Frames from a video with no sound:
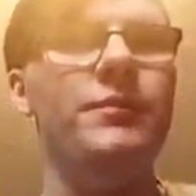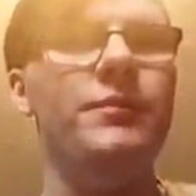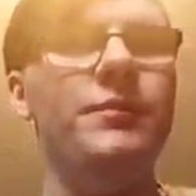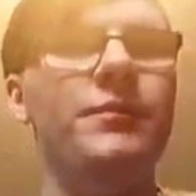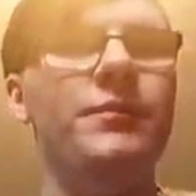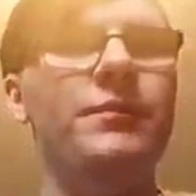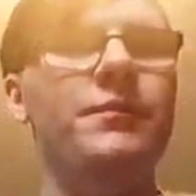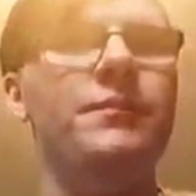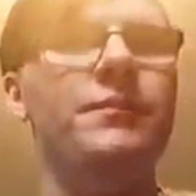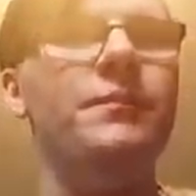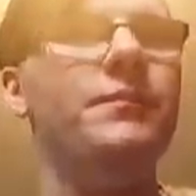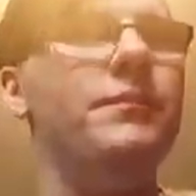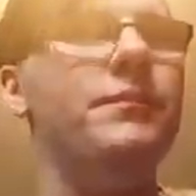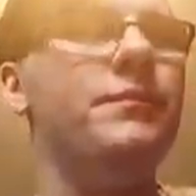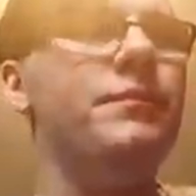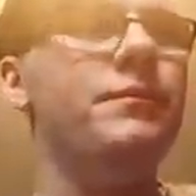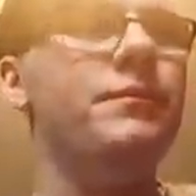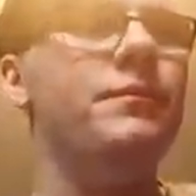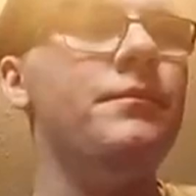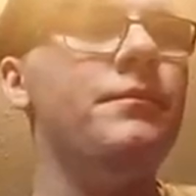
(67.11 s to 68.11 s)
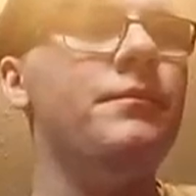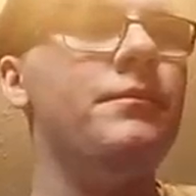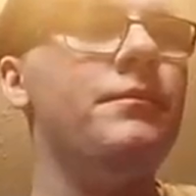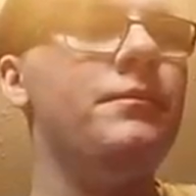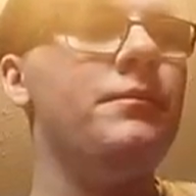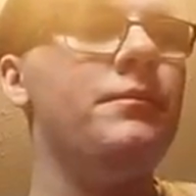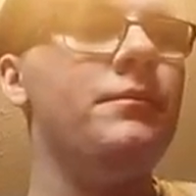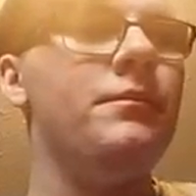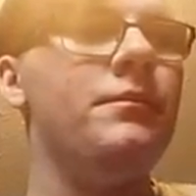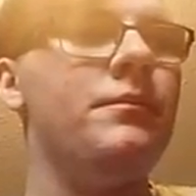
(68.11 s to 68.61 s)

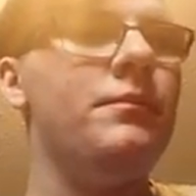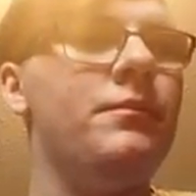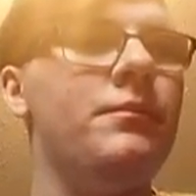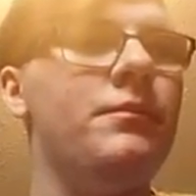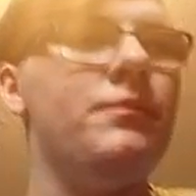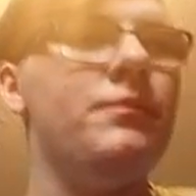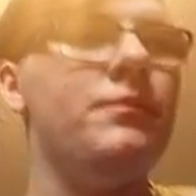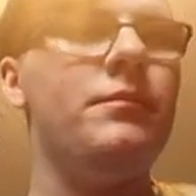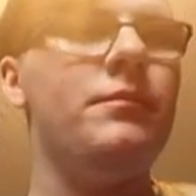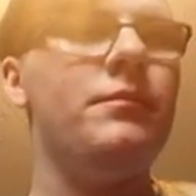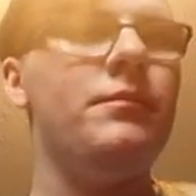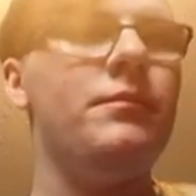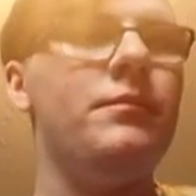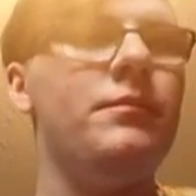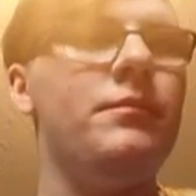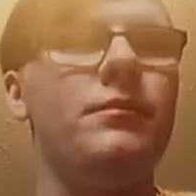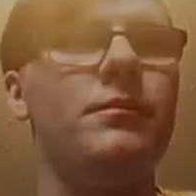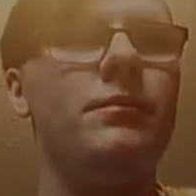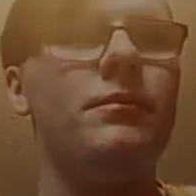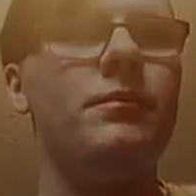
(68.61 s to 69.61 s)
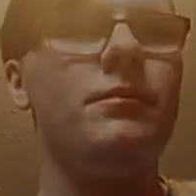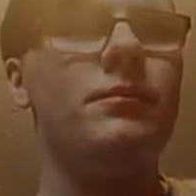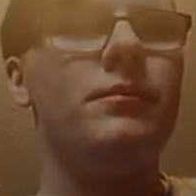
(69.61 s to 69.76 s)
(silence)